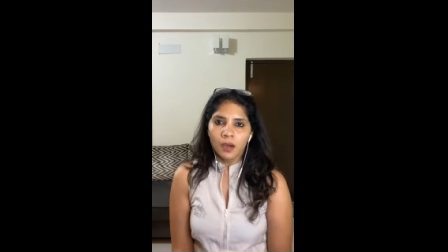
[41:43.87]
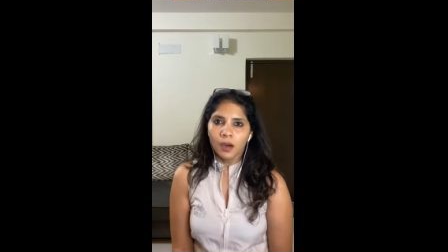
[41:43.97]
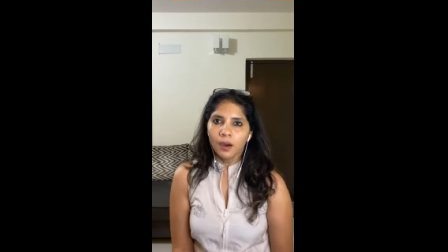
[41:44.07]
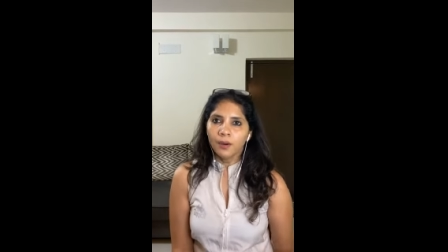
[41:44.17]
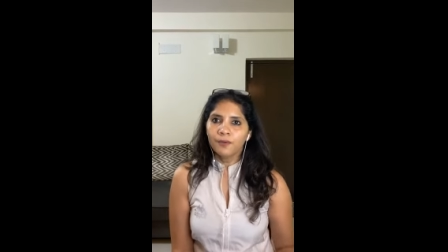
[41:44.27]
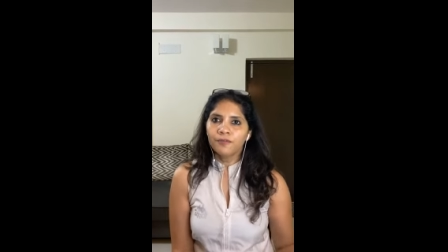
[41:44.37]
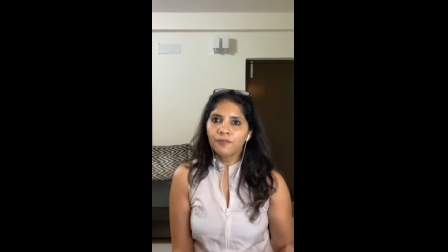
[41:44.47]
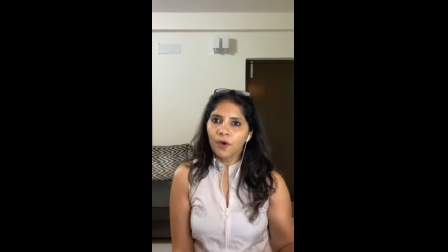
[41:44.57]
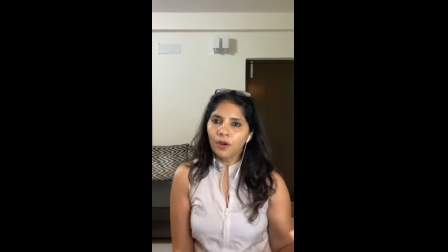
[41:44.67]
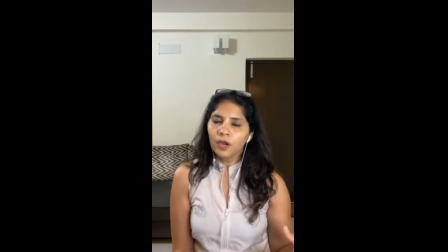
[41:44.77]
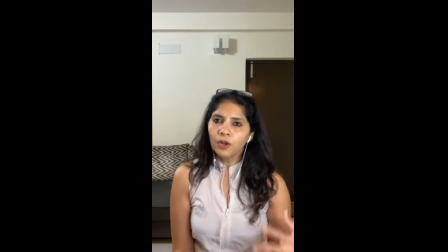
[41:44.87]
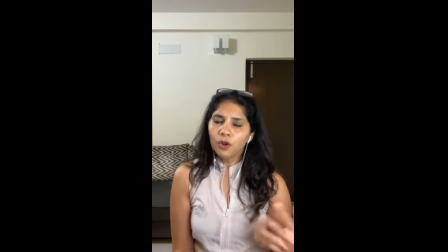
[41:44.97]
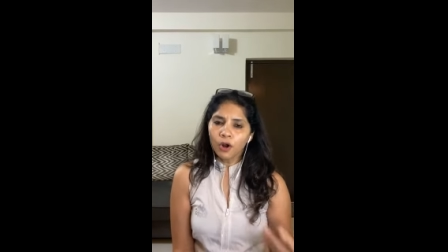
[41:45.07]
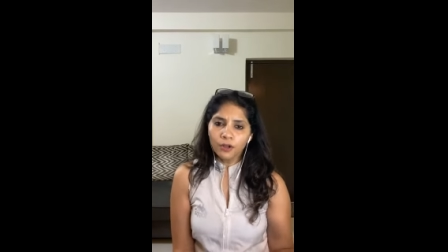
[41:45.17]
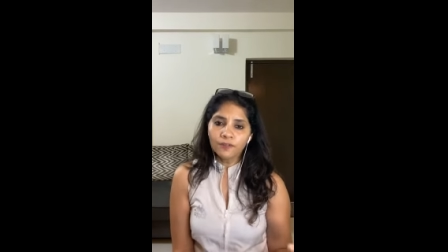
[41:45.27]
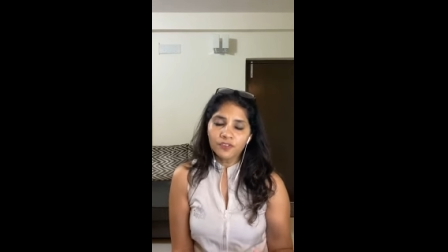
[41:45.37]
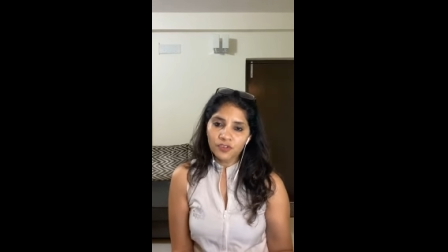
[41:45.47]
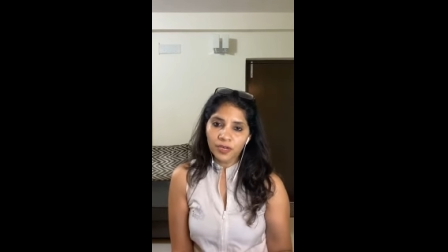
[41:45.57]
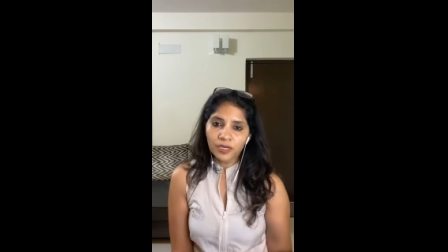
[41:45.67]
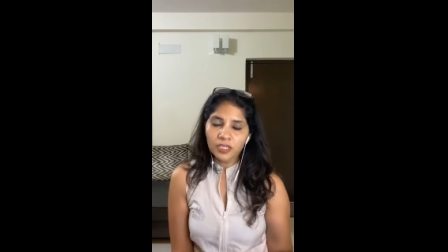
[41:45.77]
uh, for a lot of
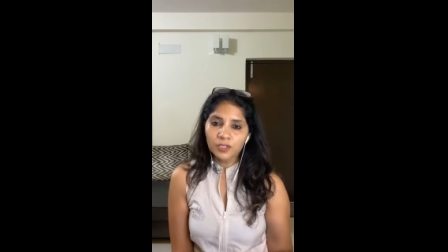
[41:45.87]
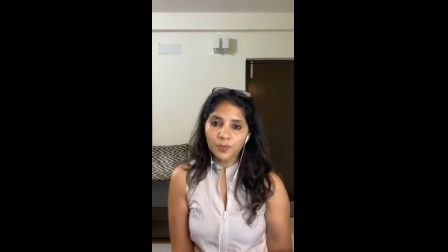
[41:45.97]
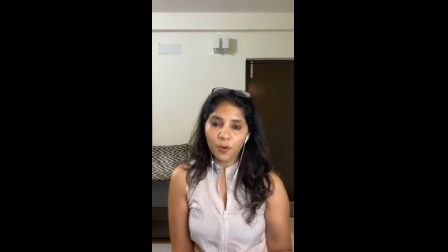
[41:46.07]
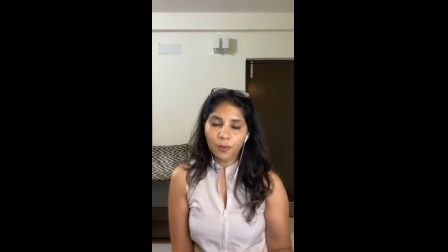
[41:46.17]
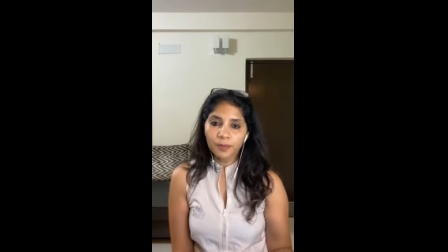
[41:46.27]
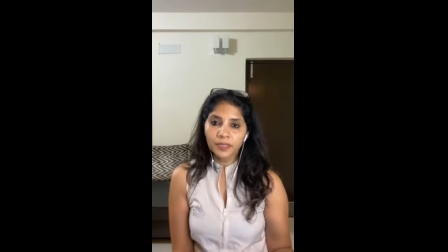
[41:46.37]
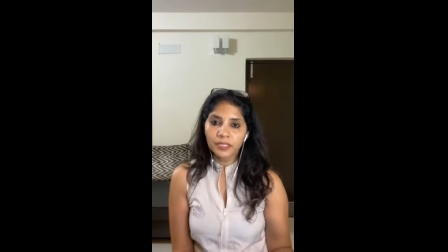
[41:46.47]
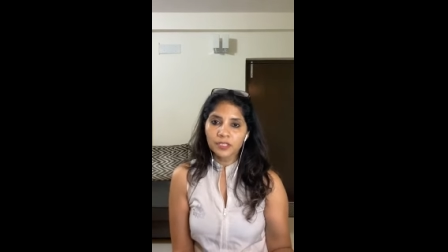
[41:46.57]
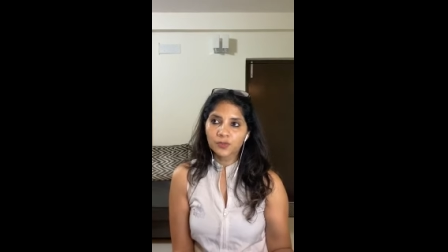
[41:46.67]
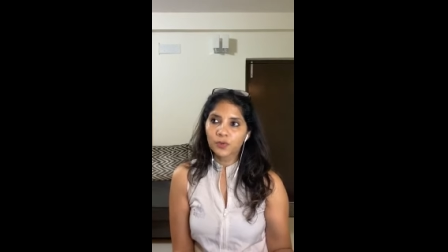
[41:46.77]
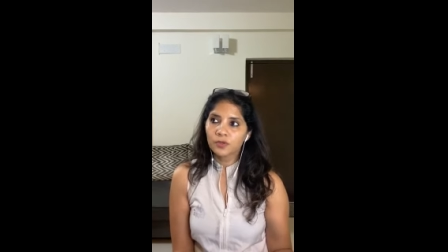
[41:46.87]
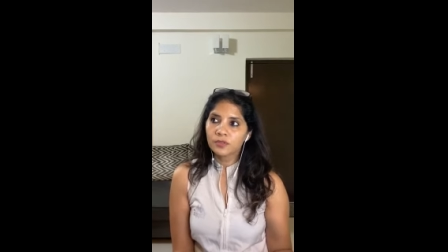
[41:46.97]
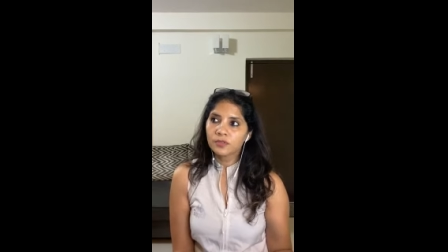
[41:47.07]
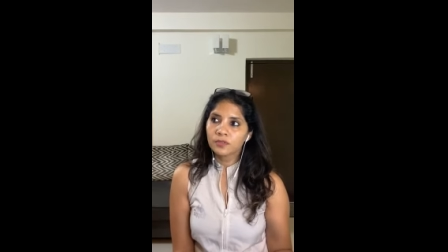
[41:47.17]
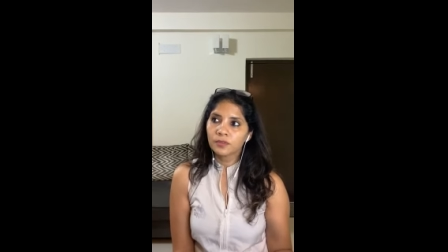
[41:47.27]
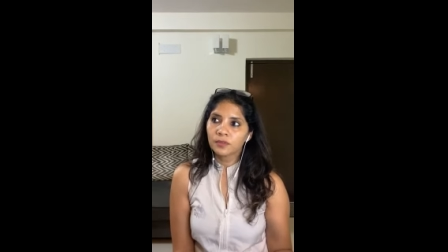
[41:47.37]
trainers, probably this was uh,